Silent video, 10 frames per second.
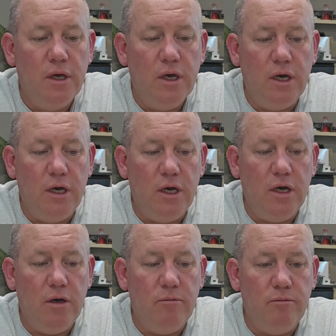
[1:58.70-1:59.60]

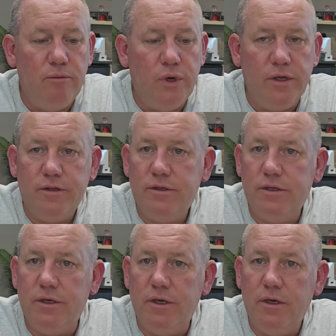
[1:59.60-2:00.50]
But
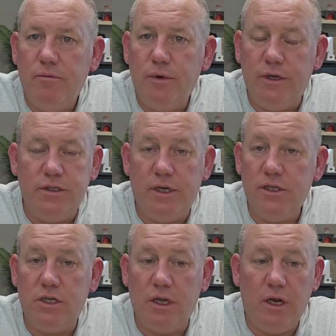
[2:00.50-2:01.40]

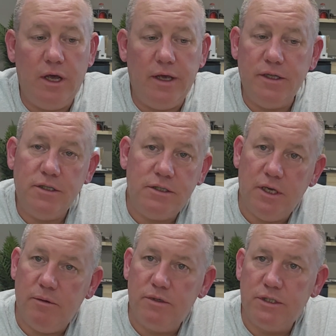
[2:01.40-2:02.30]
essentially, like, it's the
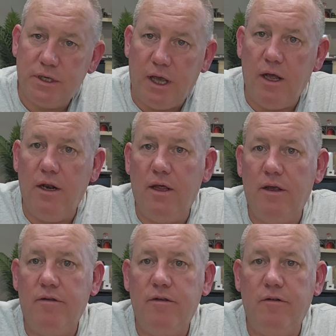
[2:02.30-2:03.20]
same scale
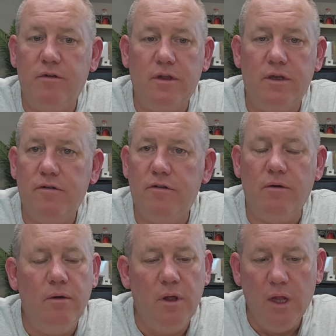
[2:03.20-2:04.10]
lengths, everything.
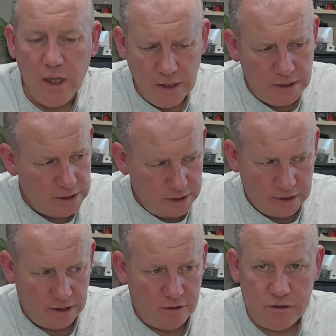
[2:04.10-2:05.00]
So,
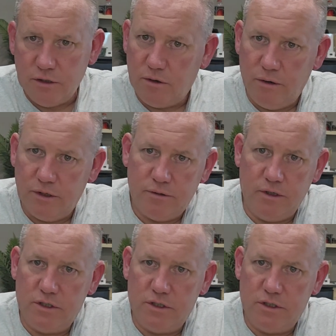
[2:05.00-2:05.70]
you know, to go into a